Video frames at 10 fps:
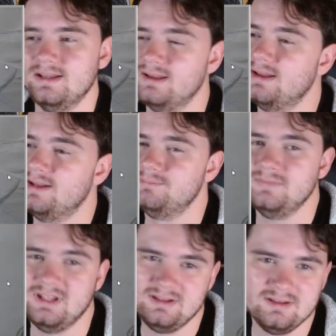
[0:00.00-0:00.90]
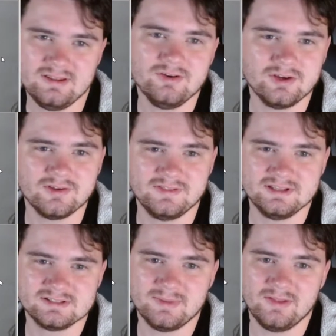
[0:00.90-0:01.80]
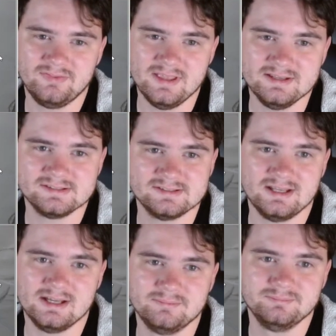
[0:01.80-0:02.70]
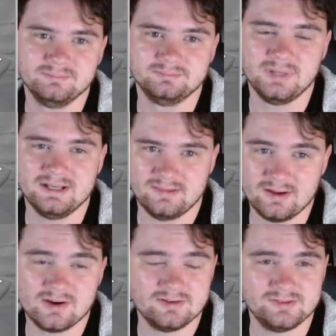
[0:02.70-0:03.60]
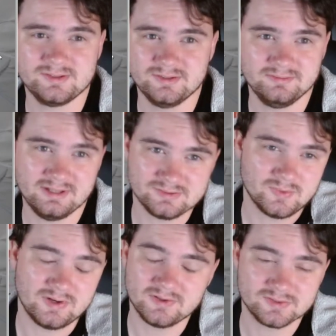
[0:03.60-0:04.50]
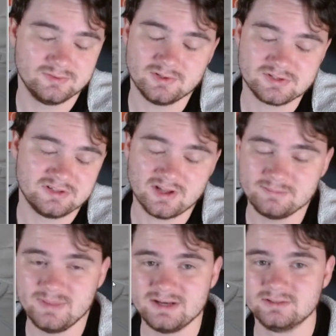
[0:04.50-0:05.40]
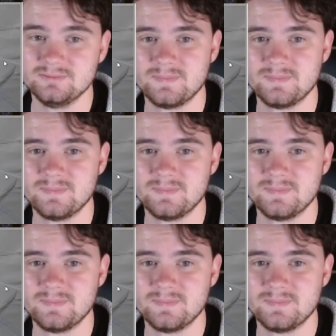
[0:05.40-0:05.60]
There are good things about this, but this one also looks a lot better.